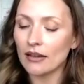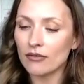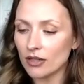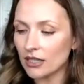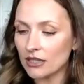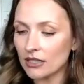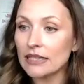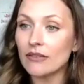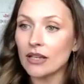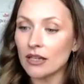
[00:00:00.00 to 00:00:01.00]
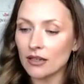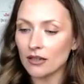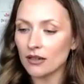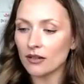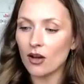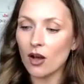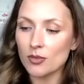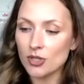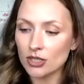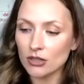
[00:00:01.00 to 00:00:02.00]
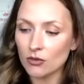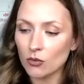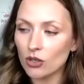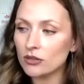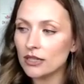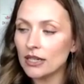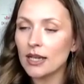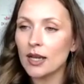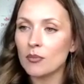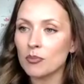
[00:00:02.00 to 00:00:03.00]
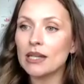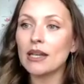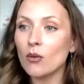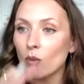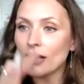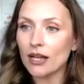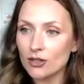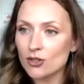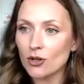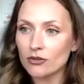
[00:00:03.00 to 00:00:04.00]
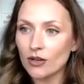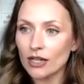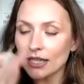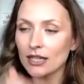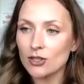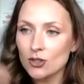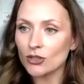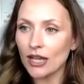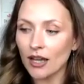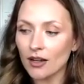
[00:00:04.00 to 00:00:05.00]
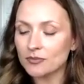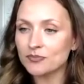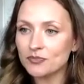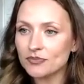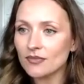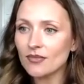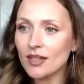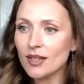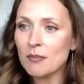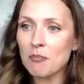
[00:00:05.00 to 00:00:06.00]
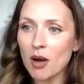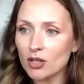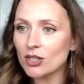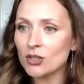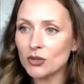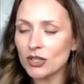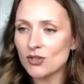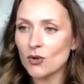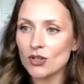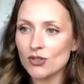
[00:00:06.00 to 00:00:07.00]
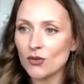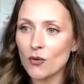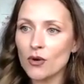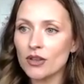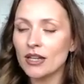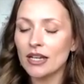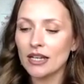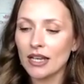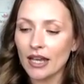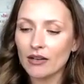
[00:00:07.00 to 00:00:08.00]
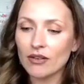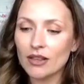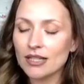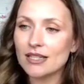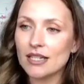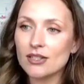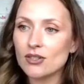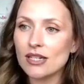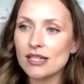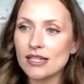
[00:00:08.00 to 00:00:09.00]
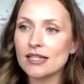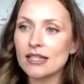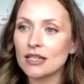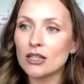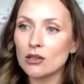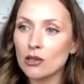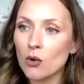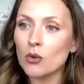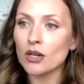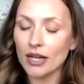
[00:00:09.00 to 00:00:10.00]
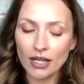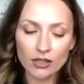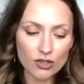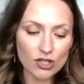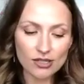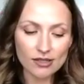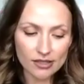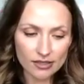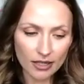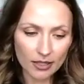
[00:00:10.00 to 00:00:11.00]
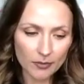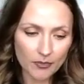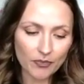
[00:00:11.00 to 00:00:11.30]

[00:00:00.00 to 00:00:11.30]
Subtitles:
every living object in the world, beginning with electron, right? Electron, atom, molecule, and so on and so forth. Everything tends to exist in a lower energy state.